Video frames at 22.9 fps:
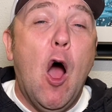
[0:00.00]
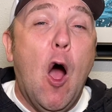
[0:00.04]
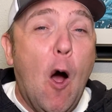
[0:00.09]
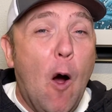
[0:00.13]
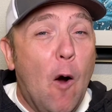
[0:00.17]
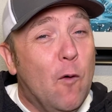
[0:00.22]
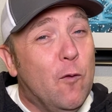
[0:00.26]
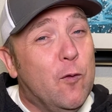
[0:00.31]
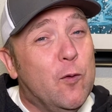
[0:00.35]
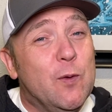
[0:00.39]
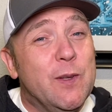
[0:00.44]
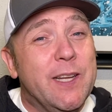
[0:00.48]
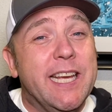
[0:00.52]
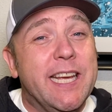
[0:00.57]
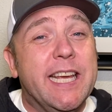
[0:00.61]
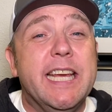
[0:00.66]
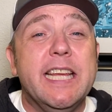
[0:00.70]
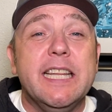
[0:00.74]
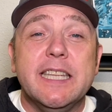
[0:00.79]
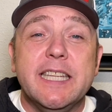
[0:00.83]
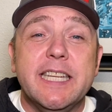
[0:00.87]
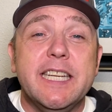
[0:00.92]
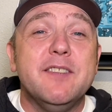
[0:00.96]
Hopefully
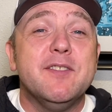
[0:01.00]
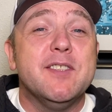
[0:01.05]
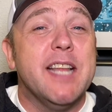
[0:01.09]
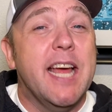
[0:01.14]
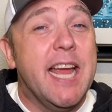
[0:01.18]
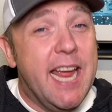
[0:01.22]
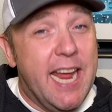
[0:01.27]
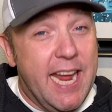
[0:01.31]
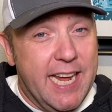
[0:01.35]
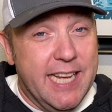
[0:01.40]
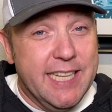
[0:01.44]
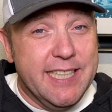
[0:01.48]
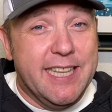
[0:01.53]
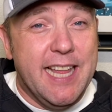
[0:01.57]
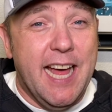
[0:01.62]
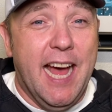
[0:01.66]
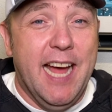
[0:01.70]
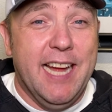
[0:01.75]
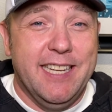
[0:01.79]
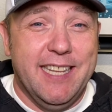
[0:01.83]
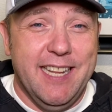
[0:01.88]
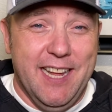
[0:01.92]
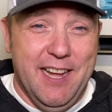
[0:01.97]
he leaves that
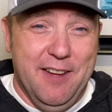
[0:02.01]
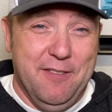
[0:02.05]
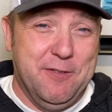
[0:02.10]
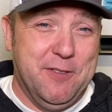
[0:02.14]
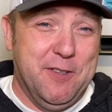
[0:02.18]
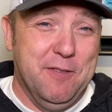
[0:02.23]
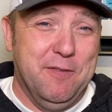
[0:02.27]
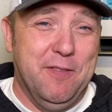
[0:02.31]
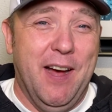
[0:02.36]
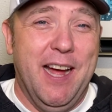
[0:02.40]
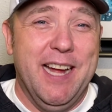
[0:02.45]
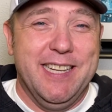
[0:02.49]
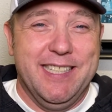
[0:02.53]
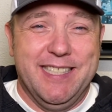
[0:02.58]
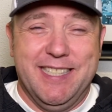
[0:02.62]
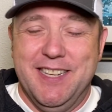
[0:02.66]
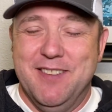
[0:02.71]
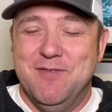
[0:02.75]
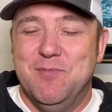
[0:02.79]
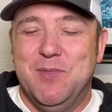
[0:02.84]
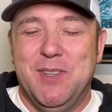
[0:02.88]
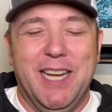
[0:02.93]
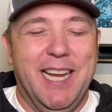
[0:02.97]
anti-theft device
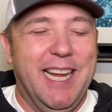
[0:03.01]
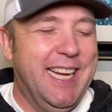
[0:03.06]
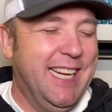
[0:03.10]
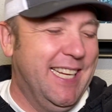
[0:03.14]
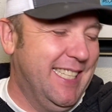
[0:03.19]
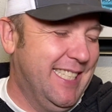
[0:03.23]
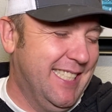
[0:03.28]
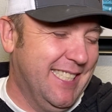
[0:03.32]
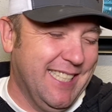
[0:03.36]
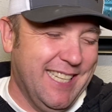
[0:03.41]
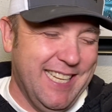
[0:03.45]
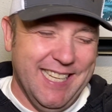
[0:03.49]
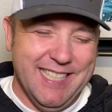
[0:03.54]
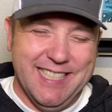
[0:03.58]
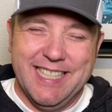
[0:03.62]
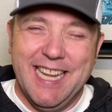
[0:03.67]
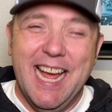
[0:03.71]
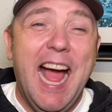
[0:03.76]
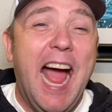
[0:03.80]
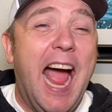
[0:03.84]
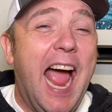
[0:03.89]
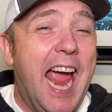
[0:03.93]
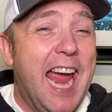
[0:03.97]
in place because
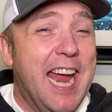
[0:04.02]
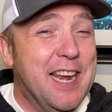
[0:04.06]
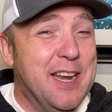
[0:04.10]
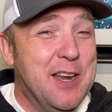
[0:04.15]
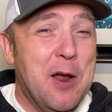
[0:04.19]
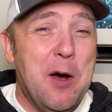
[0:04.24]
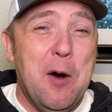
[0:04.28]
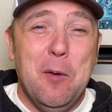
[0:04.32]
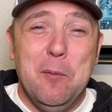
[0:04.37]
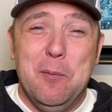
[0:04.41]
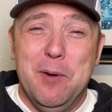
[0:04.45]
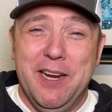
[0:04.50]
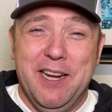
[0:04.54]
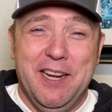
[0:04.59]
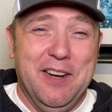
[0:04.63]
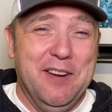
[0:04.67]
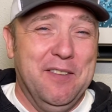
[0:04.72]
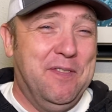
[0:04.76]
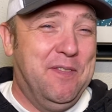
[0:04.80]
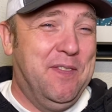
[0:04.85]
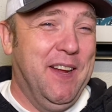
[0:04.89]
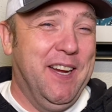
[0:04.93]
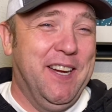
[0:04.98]
ain't nobody going to
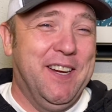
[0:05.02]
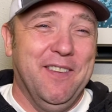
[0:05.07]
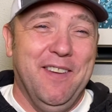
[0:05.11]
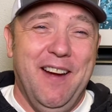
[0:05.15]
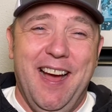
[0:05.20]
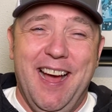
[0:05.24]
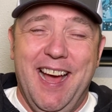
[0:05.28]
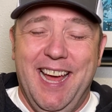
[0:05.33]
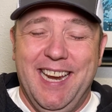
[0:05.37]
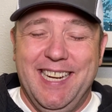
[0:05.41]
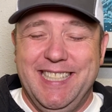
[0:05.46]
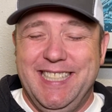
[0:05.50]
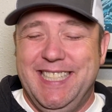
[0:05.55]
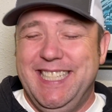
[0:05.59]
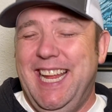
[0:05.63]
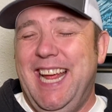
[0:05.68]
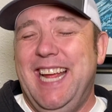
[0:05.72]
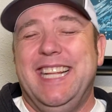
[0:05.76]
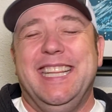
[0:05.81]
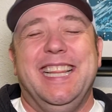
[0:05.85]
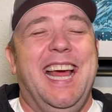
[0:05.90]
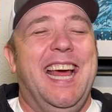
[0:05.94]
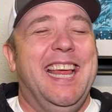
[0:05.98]
figure out how to
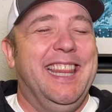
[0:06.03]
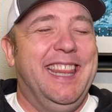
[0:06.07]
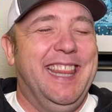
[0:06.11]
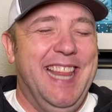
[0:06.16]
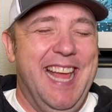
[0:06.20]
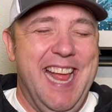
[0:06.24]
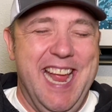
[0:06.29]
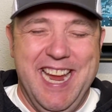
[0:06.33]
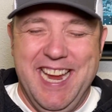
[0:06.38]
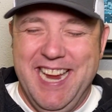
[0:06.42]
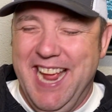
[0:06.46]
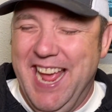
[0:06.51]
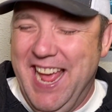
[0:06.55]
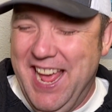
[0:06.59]
take that thing